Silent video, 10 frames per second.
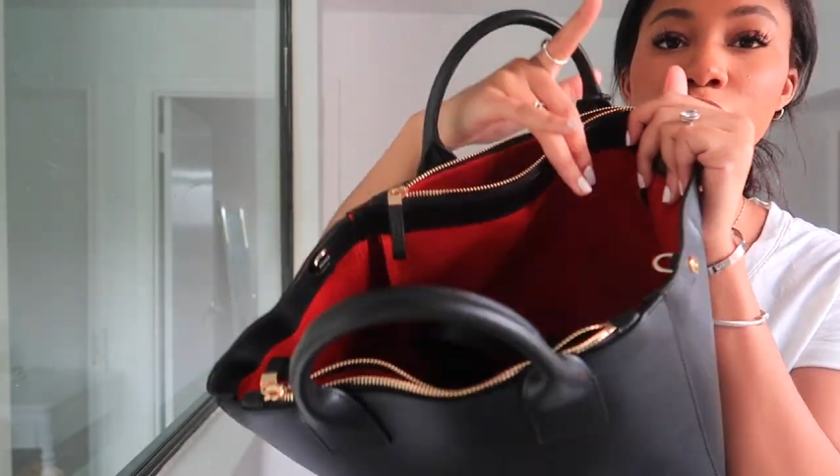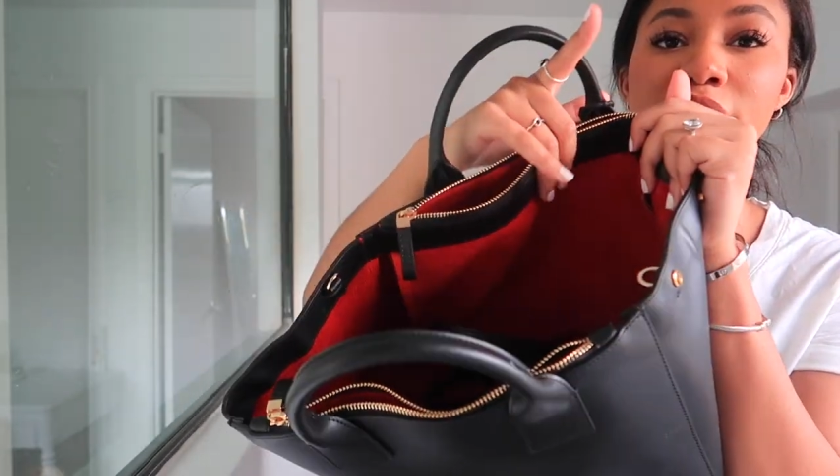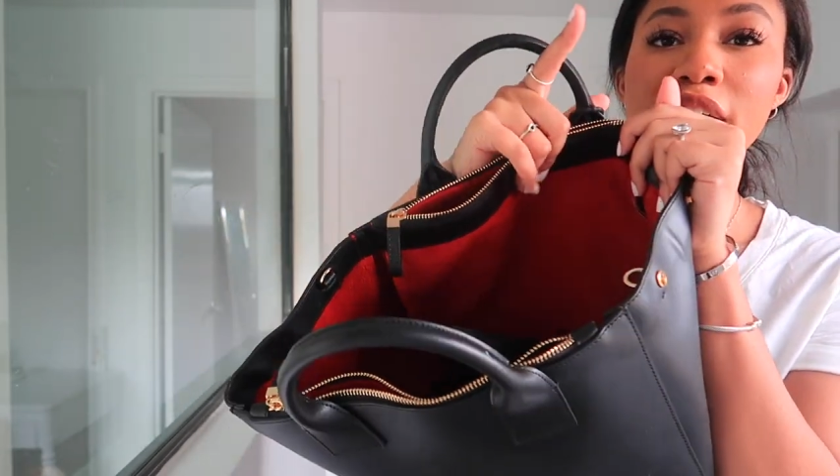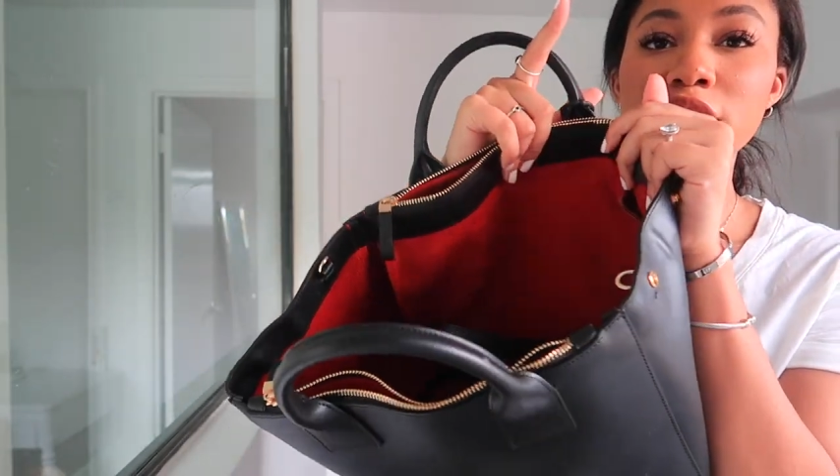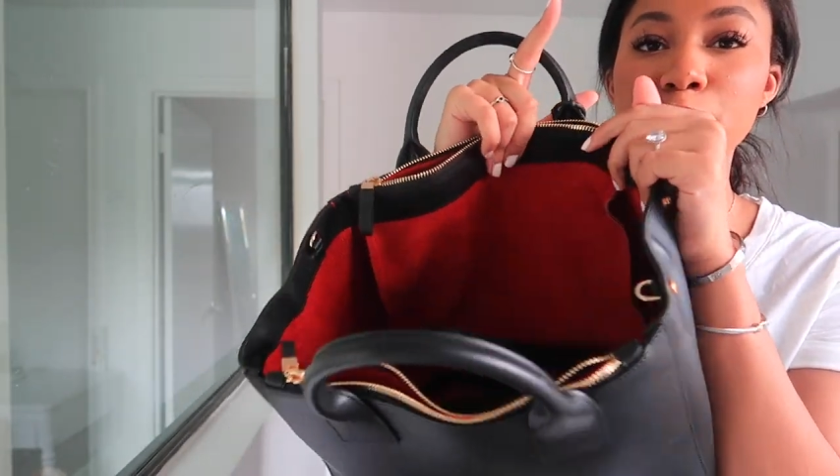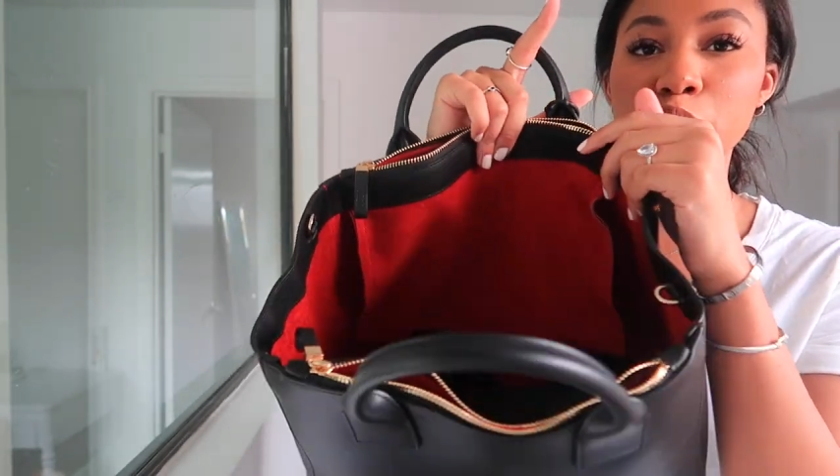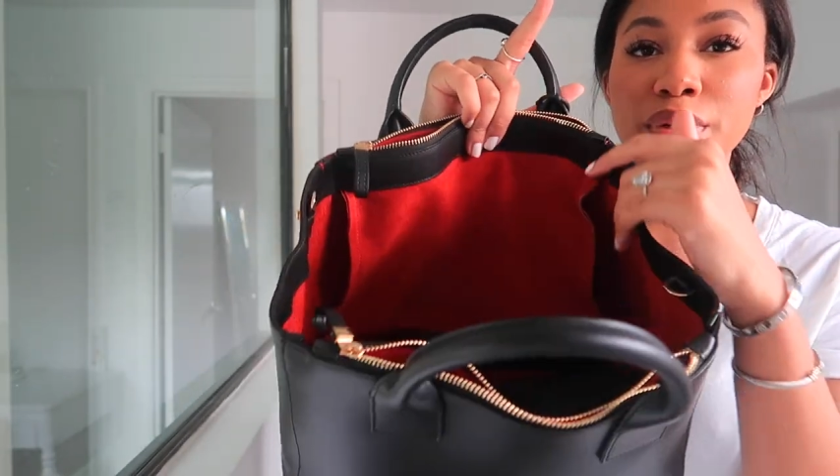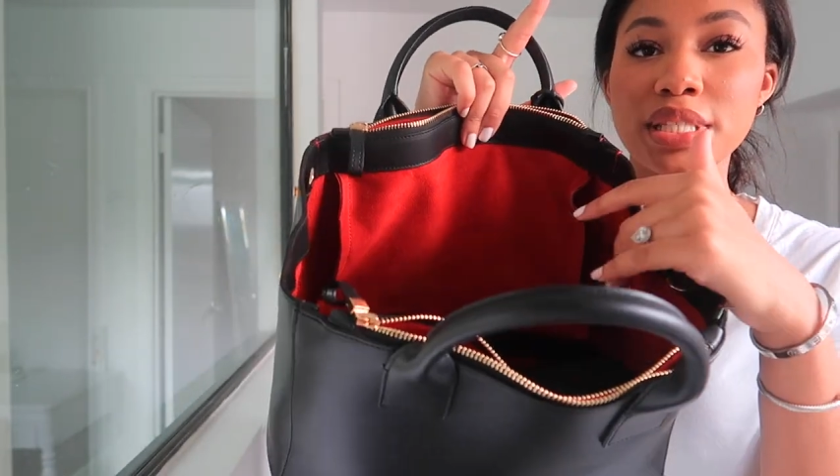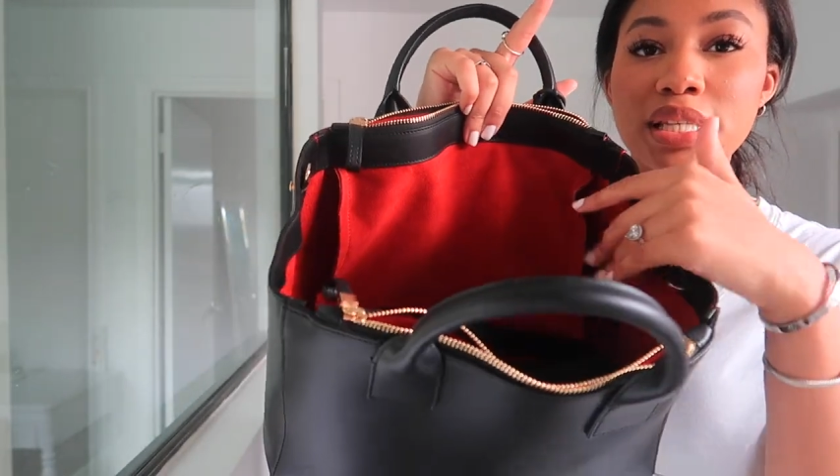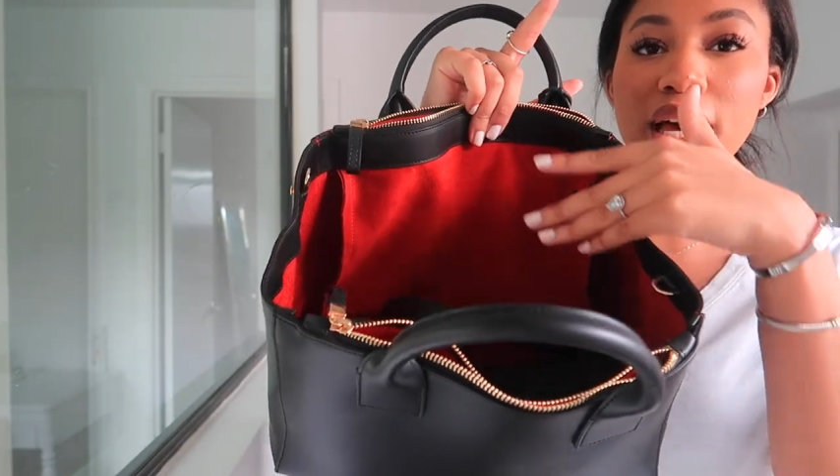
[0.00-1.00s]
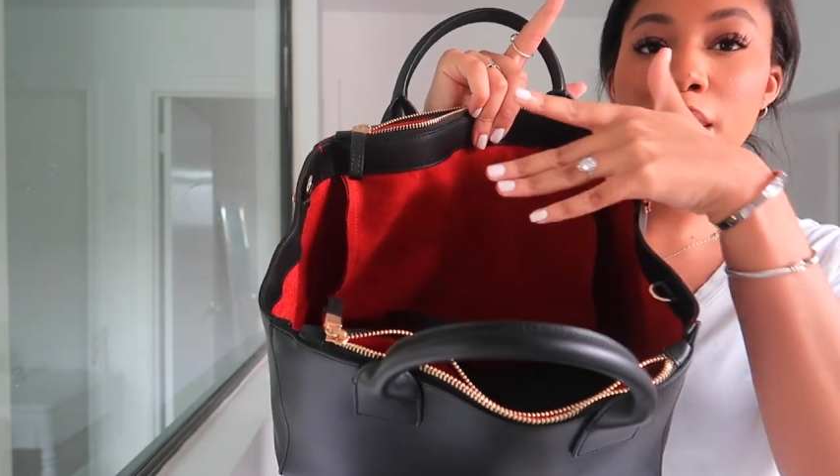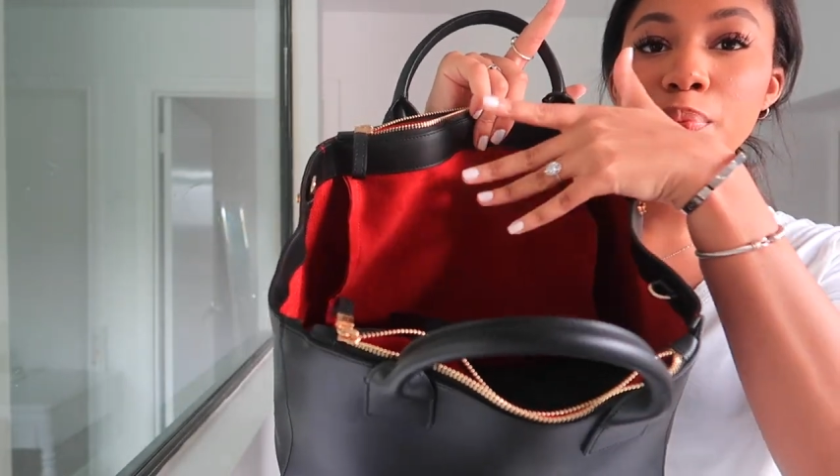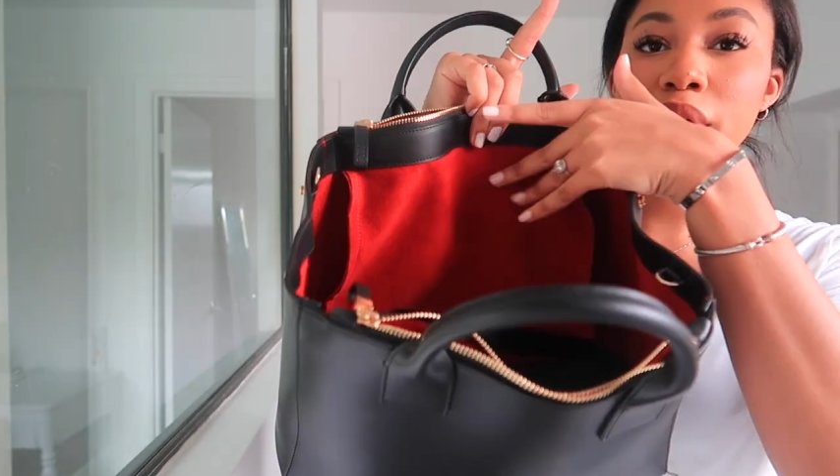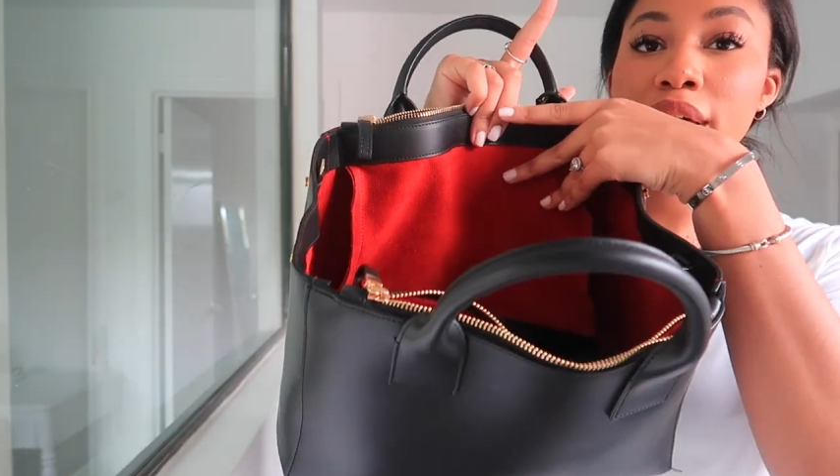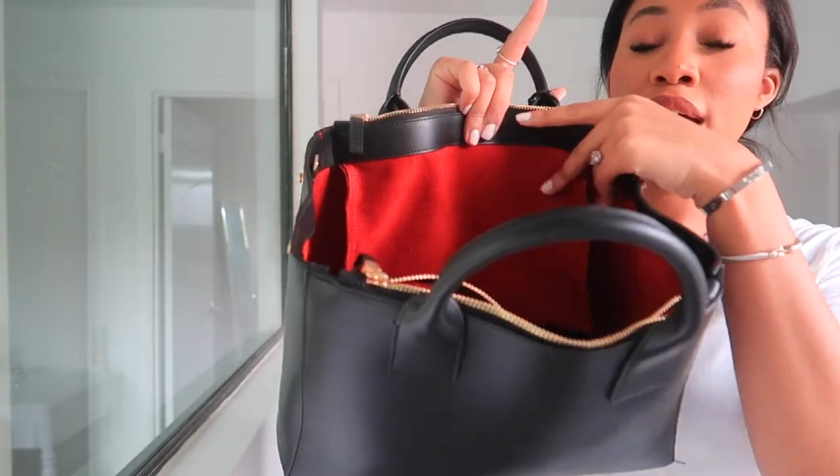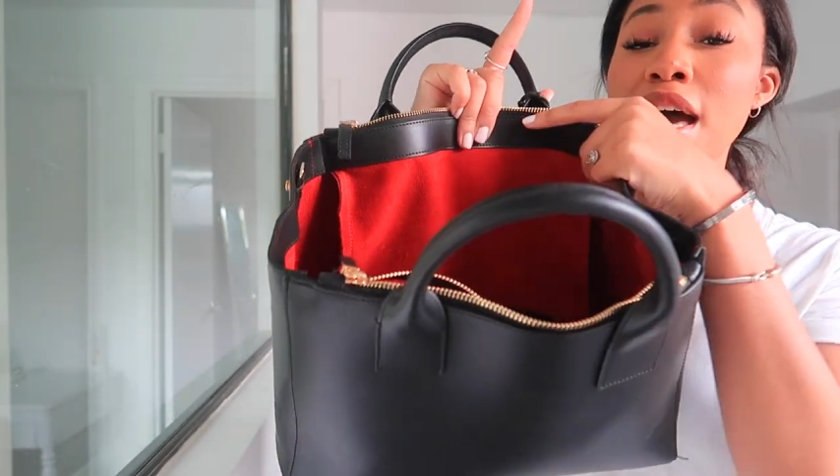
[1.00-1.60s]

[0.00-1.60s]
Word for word: one that has blue inside, but